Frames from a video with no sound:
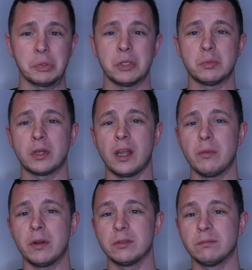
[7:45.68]

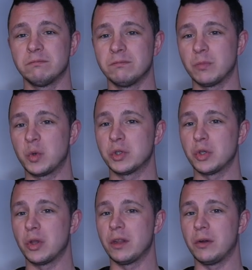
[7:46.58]
subscribers, we'll
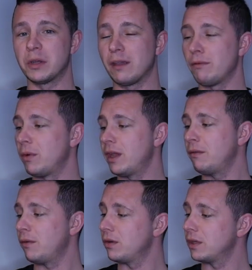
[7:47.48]
do a little giveaway
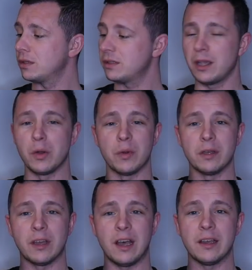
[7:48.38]
for this
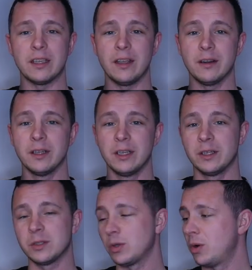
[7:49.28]
Tailwind hat here.
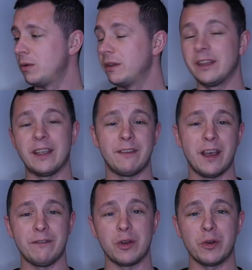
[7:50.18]
So if you
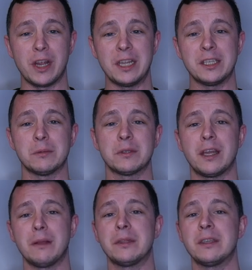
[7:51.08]
haven't already
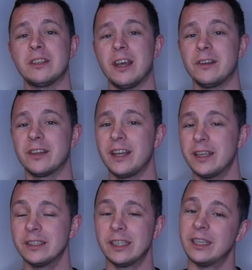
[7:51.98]
subscribed to the channel,
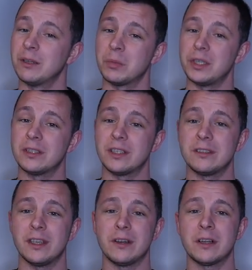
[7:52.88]
guys, please
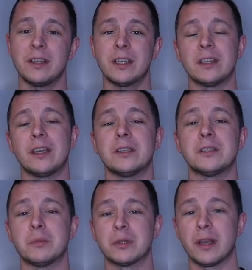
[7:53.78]
consider clicking that
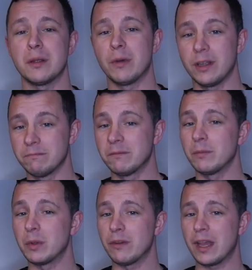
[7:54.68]
subscribe button.
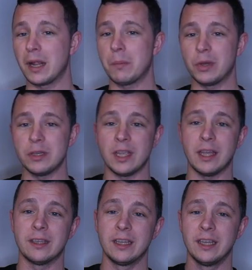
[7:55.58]
It'd be very
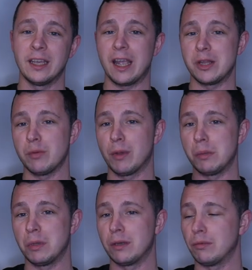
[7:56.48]
appreciated, and you
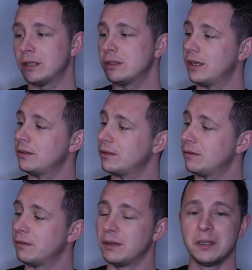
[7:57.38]
might be in with a chance
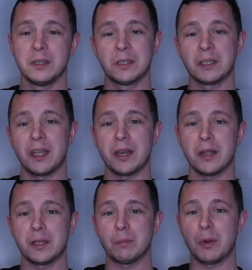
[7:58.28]
of getting a
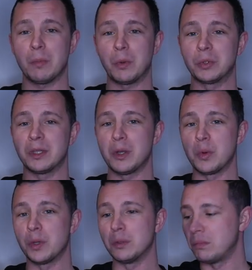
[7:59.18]
nice purple
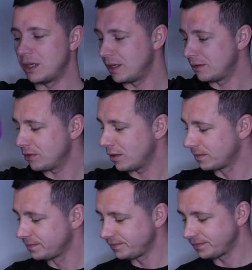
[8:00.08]
Tailwind beanie. So,